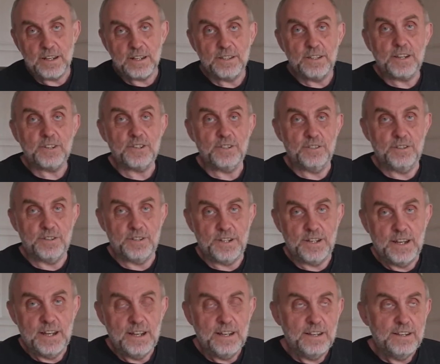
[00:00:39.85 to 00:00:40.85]
dictionary.
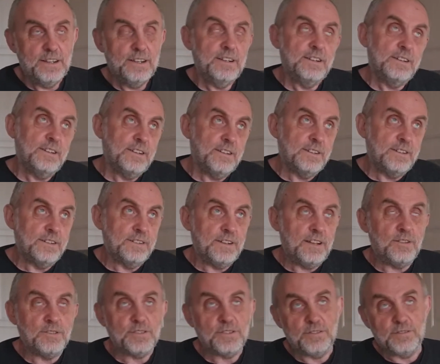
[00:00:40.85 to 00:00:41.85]

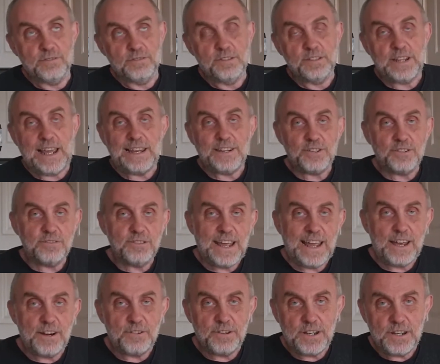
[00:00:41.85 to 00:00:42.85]
Also
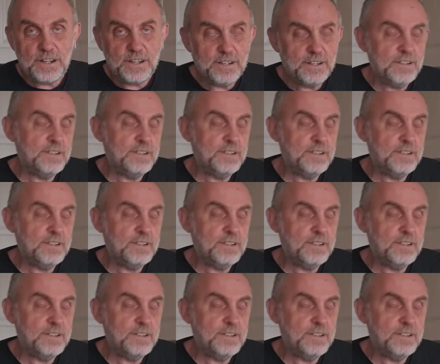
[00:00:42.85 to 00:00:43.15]
stationary,